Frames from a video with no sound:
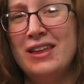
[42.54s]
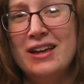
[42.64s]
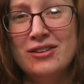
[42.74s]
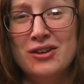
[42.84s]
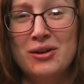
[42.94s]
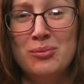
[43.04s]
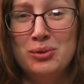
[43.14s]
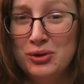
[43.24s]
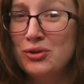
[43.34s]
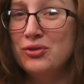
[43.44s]
they look
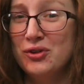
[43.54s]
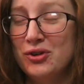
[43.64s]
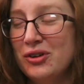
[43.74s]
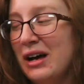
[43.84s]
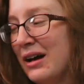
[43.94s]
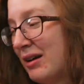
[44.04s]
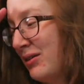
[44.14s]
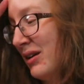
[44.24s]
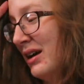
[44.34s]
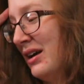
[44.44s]
beautiful.
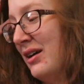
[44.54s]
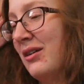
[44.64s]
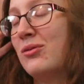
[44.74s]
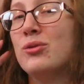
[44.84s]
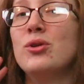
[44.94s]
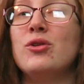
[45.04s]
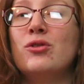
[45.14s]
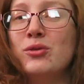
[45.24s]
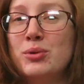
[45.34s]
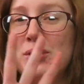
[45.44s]
I
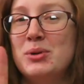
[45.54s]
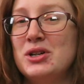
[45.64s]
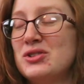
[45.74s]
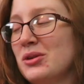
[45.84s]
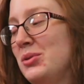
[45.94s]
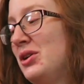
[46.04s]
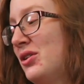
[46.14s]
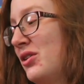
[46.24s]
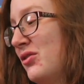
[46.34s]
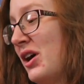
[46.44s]
will put a picture up
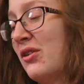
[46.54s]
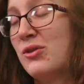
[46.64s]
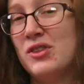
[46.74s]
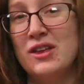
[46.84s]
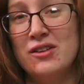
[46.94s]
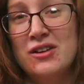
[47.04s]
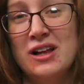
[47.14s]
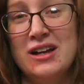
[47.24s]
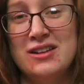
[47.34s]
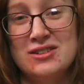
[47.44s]
here of kind of what they look
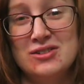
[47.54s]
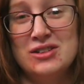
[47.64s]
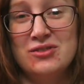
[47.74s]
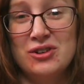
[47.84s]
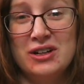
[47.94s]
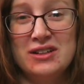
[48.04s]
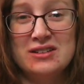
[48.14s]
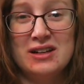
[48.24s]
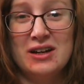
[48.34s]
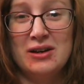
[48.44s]
like because they're
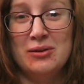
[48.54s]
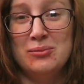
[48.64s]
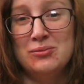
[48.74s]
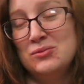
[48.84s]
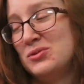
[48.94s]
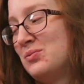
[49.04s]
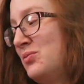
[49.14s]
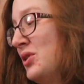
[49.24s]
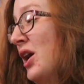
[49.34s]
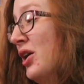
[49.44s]
different um,
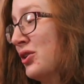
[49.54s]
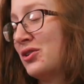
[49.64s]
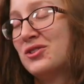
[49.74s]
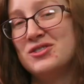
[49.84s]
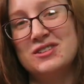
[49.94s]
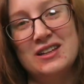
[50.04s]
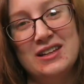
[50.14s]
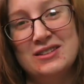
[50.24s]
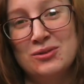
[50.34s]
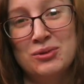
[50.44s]
colors.
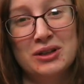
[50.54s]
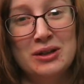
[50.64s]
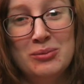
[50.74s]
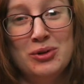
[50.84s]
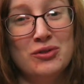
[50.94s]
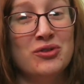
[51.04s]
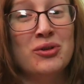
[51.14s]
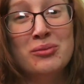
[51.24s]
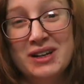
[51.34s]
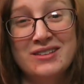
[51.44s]
It's a really
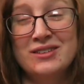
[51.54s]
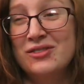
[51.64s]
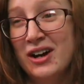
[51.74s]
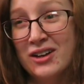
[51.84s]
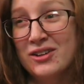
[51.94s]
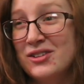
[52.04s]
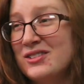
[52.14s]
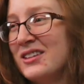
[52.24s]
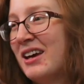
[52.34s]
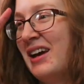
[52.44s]
beautiful mix of
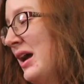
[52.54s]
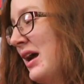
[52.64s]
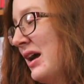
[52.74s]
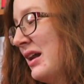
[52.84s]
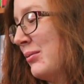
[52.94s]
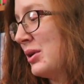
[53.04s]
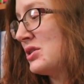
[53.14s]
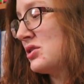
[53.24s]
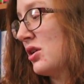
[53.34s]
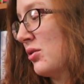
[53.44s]
colors. And I'm going
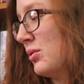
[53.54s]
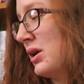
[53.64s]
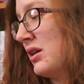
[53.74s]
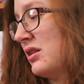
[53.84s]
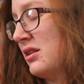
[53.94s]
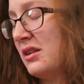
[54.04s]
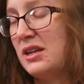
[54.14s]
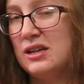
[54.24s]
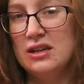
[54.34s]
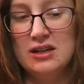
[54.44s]
to start with
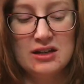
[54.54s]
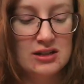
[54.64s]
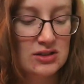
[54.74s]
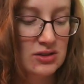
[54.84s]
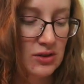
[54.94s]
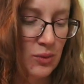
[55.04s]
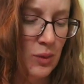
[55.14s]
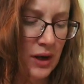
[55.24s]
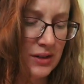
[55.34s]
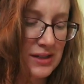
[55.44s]
the the
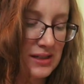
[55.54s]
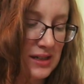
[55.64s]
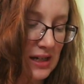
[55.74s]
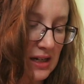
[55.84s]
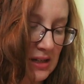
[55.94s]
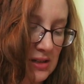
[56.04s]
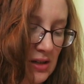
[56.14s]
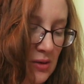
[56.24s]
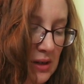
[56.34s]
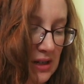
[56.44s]
wellness tea.
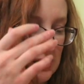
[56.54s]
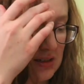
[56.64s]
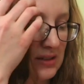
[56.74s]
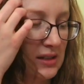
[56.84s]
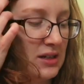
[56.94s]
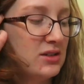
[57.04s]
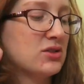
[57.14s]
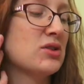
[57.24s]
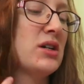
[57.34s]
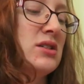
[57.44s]
So it is the
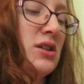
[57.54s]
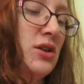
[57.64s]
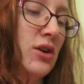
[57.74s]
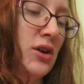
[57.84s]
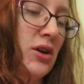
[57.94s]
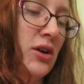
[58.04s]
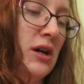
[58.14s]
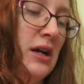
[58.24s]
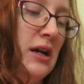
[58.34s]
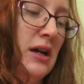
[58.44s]
stress cure,
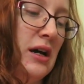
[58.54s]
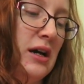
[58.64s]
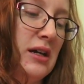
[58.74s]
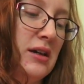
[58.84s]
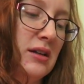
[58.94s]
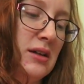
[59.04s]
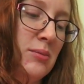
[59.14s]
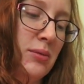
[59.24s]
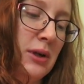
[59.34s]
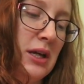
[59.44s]
a
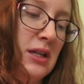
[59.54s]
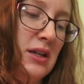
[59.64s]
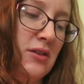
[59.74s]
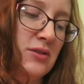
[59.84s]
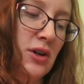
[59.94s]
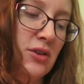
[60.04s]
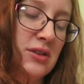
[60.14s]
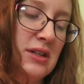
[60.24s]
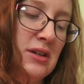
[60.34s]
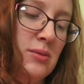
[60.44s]
healing blend of
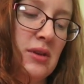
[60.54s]
Tulsi